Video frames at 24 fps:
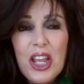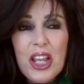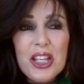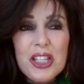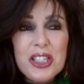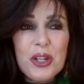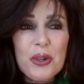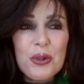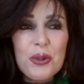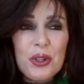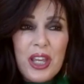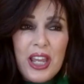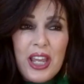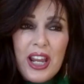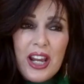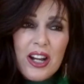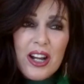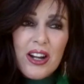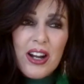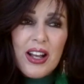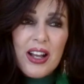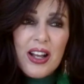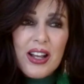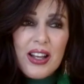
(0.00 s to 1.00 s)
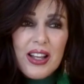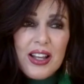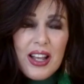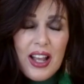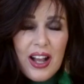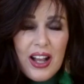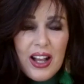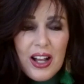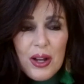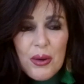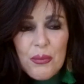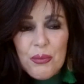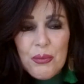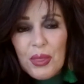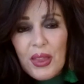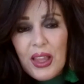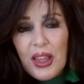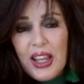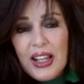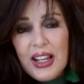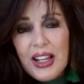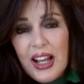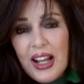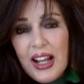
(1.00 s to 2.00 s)
So Kara
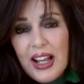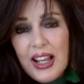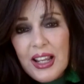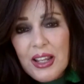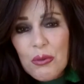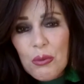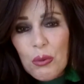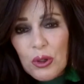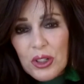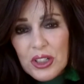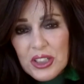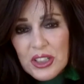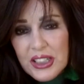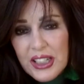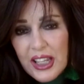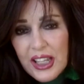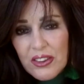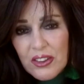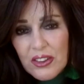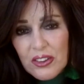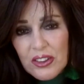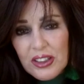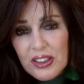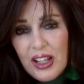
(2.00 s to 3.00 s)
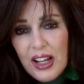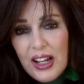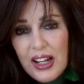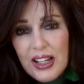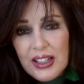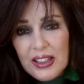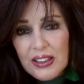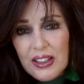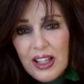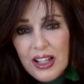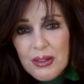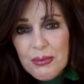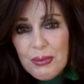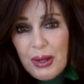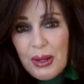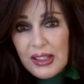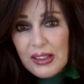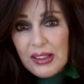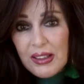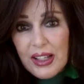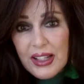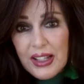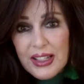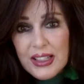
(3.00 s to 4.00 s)
and I work together a lot. A lot of my
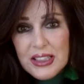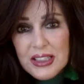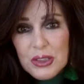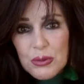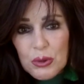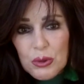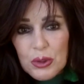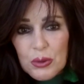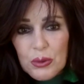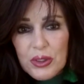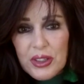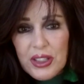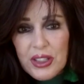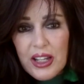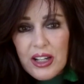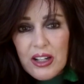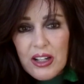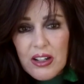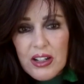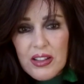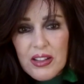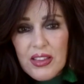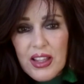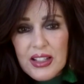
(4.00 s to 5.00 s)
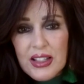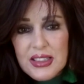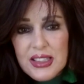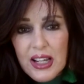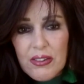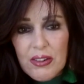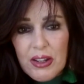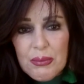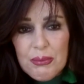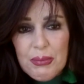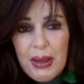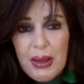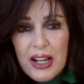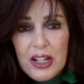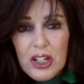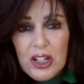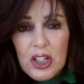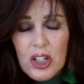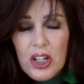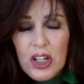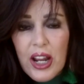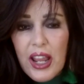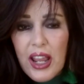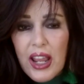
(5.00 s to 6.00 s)
clients work with Kara. That's how I met
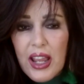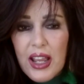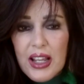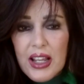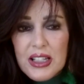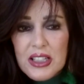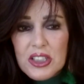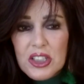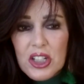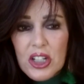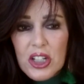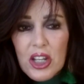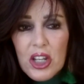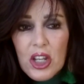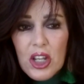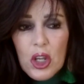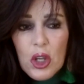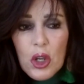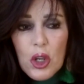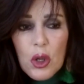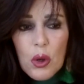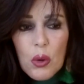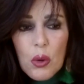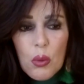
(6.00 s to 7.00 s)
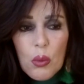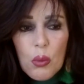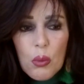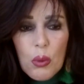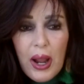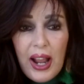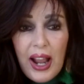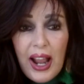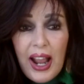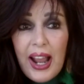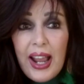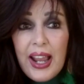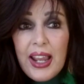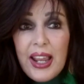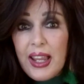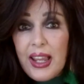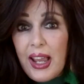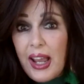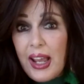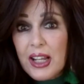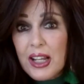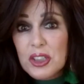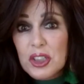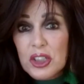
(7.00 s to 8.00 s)
her. And I
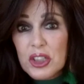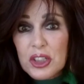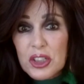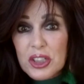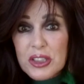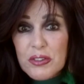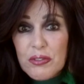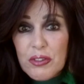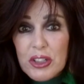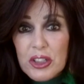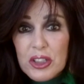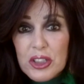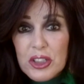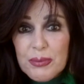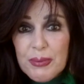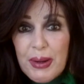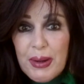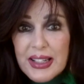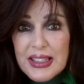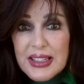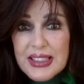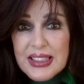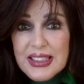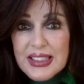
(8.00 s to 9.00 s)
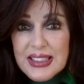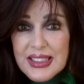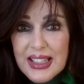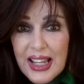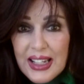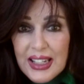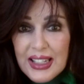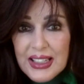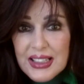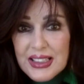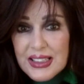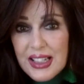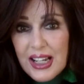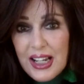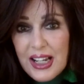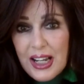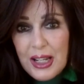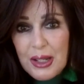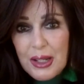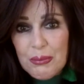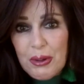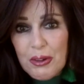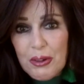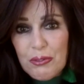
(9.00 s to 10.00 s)
actually just finished my second
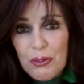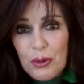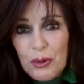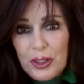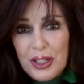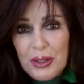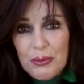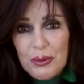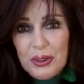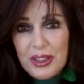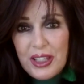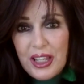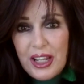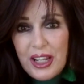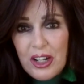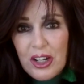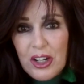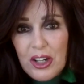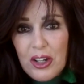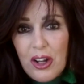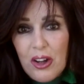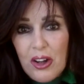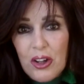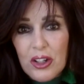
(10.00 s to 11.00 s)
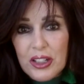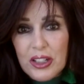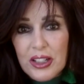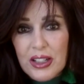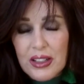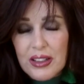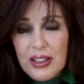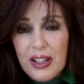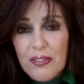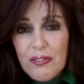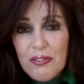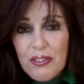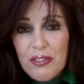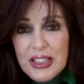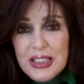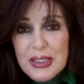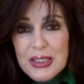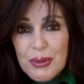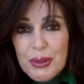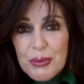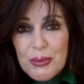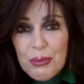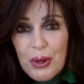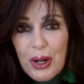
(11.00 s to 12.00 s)
time of working with Kara on an
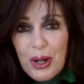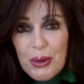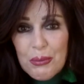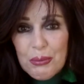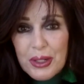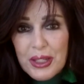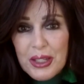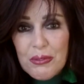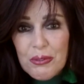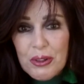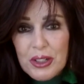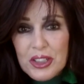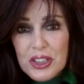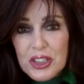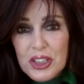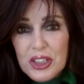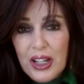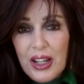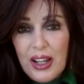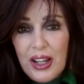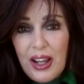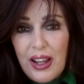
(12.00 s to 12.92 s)
investment property, which